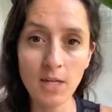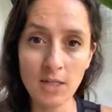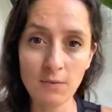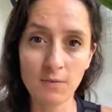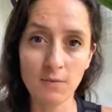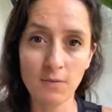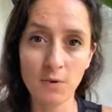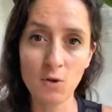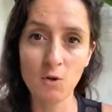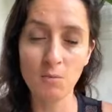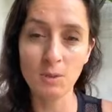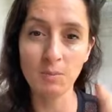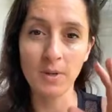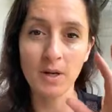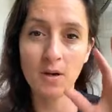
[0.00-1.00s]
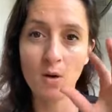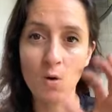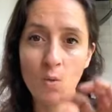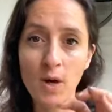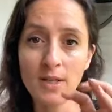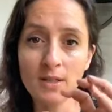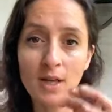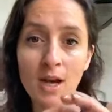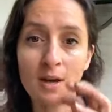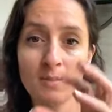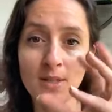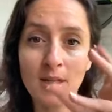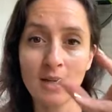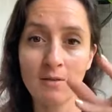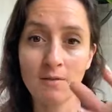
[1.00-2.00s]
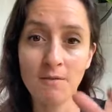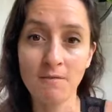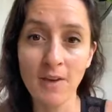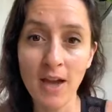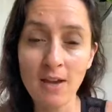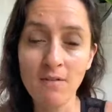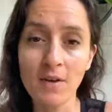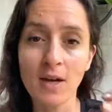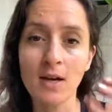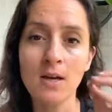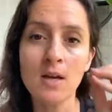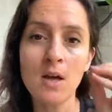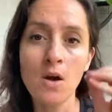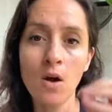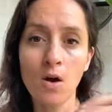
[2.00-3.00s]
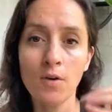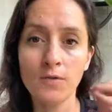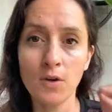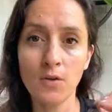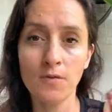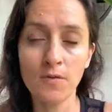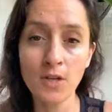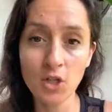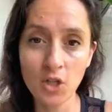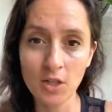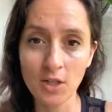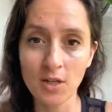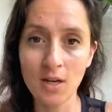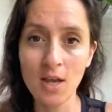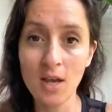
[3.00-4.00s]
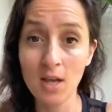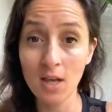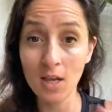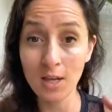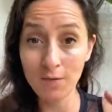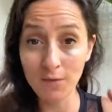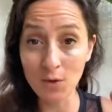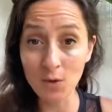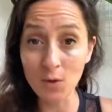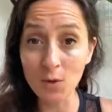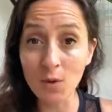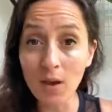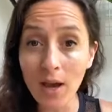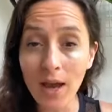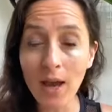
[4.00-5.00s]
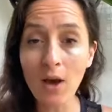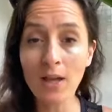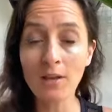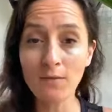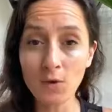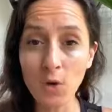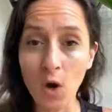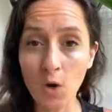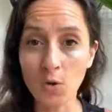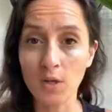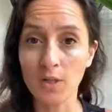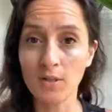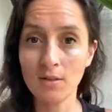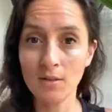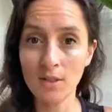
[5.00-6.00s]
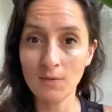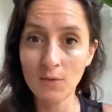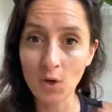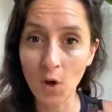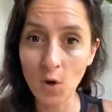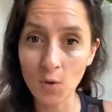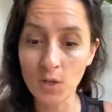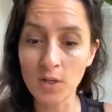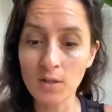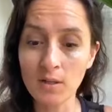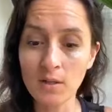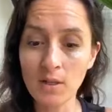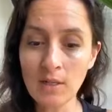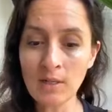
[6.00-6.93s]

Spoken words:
many different forms, but it always comes in favor of your vision if you hold it.